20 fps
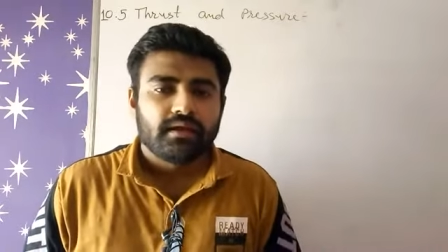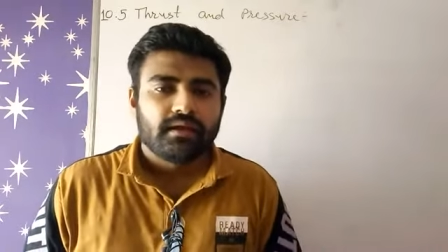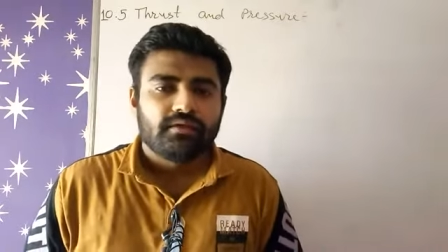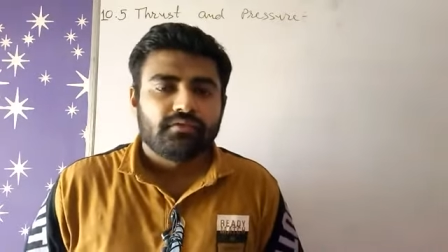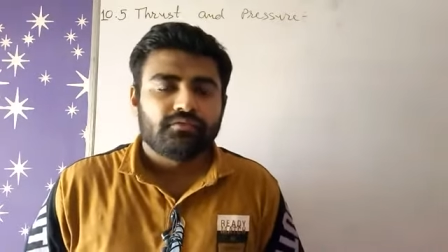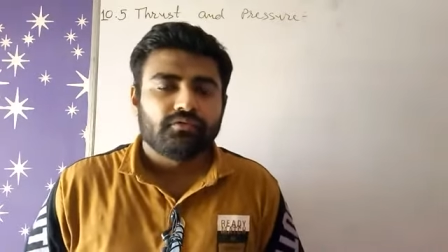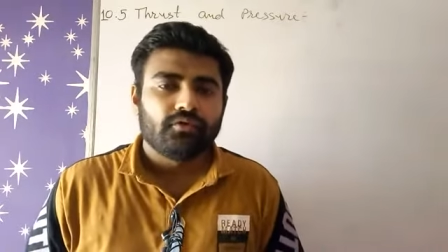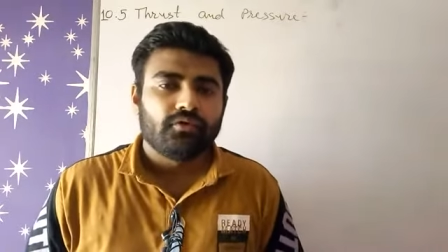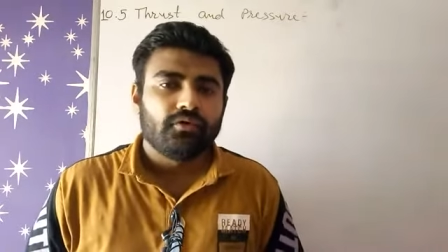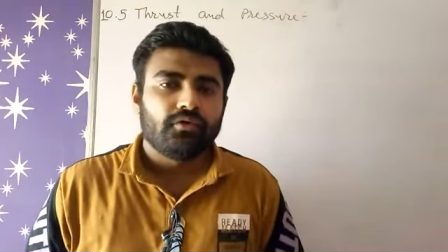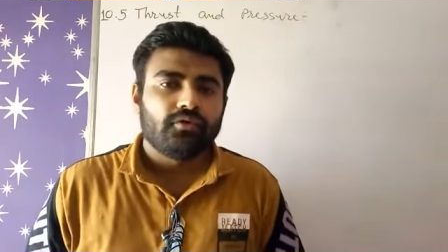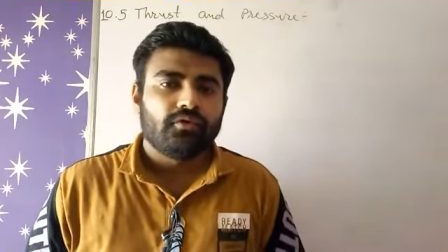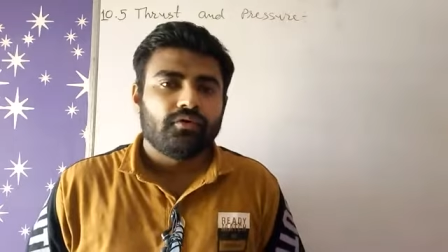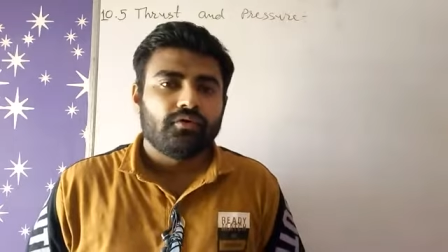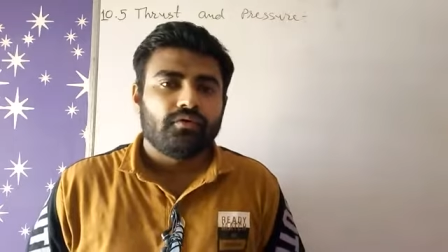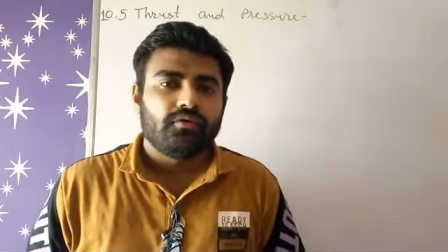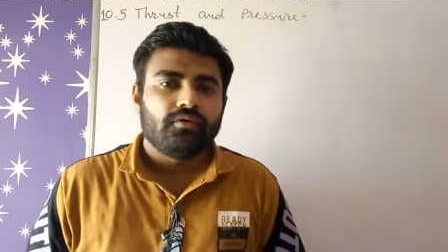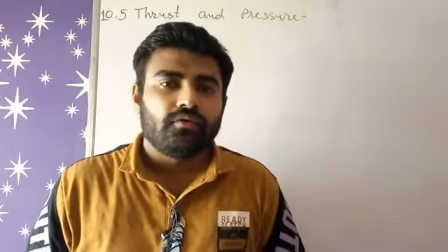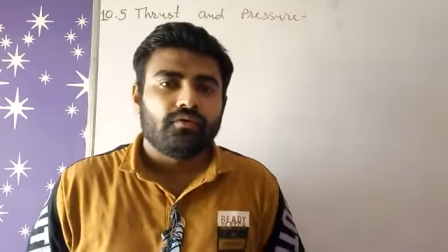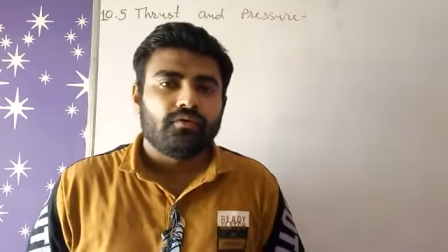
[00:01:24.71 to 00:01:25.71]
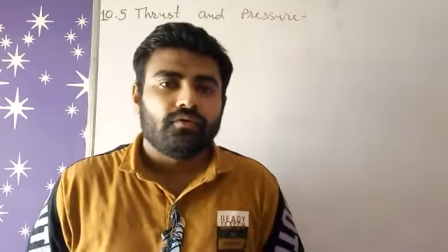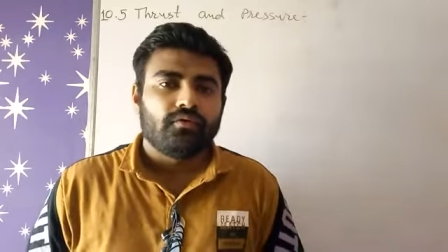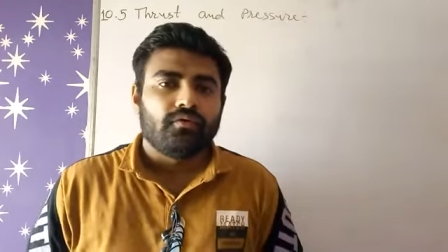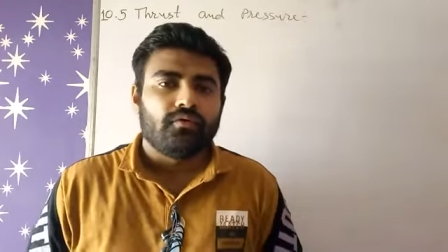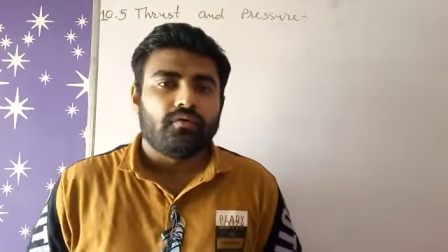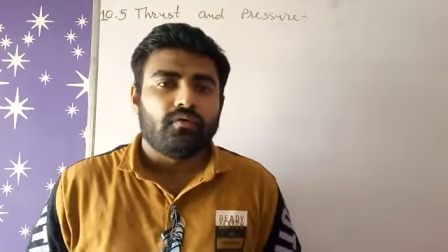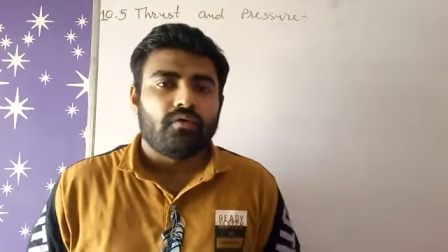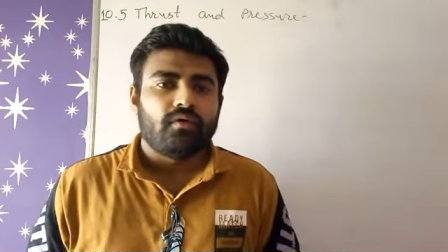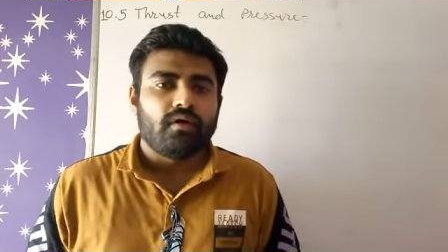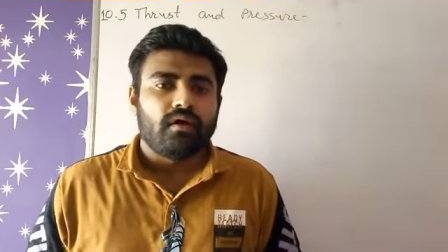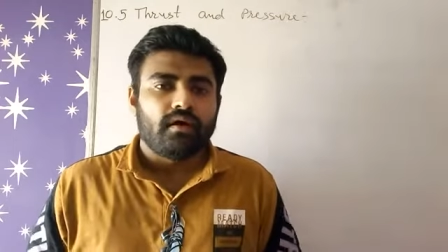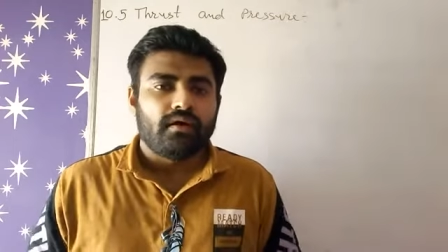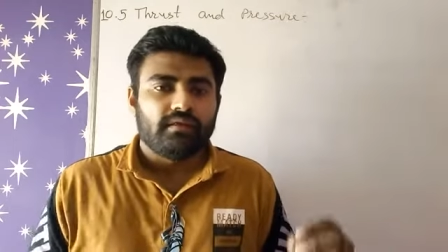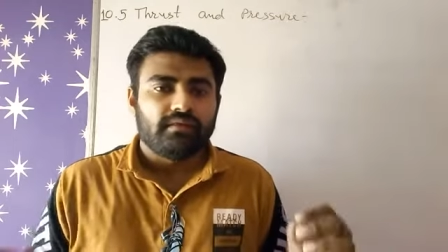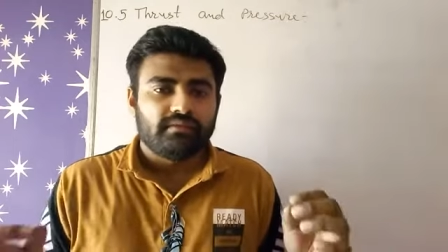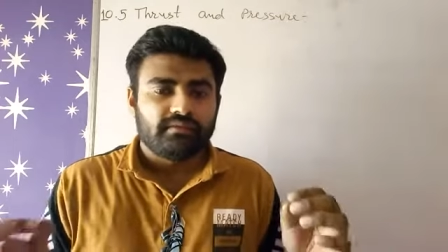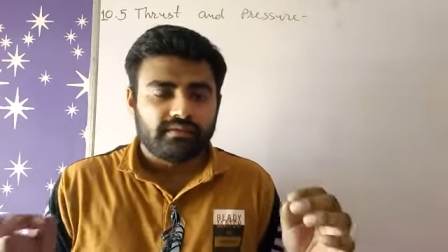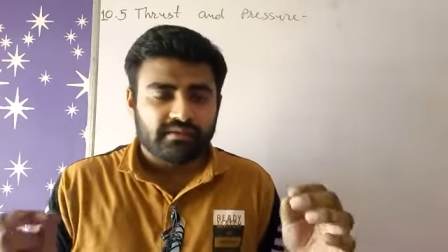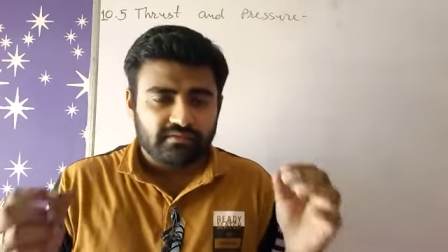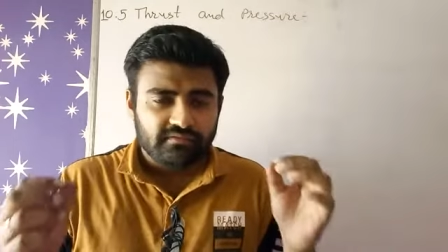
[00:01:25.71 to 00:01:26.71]
So
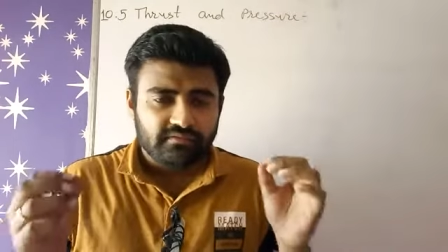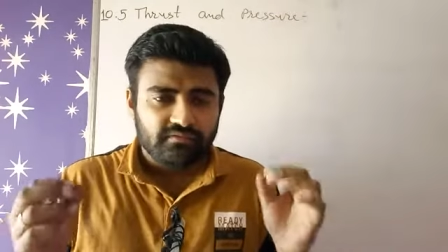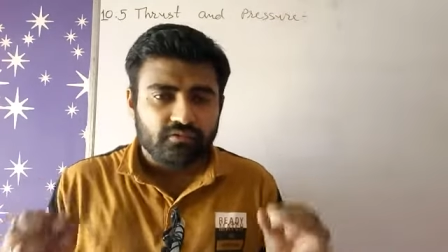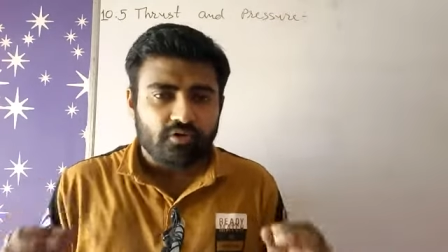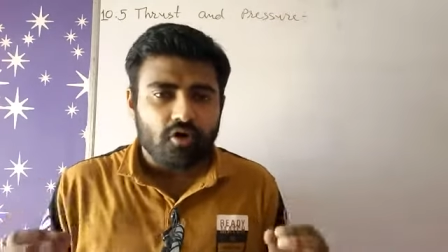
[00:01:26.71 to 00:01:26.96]
this